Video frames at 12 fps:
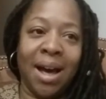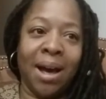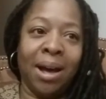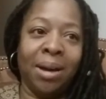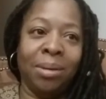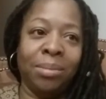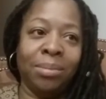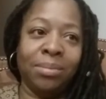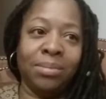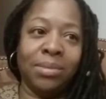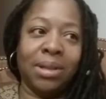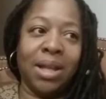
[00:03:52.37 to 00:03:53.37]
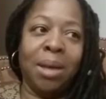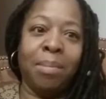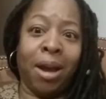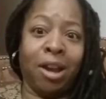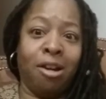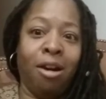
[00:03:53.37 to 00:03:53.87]
um, in
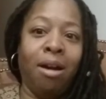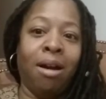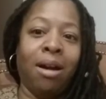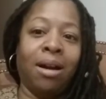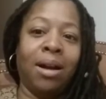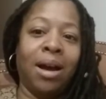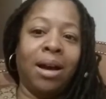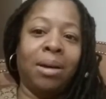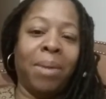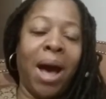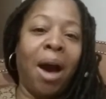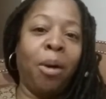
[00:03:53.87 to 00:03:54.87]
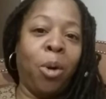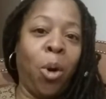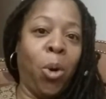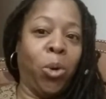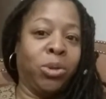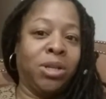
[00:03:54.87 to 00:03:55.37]
my car, um, how
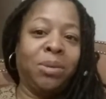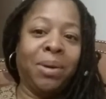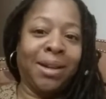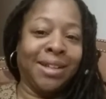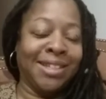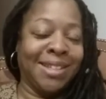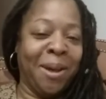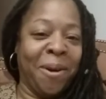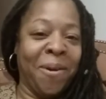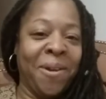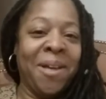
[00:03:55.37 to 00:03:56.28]
cold it was. So